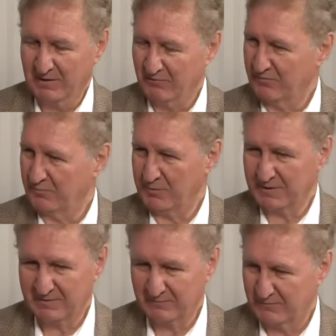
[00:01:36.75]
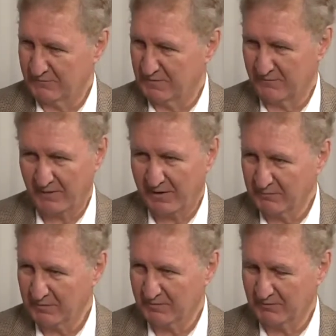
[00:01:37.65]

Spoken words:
irrespective of the environment.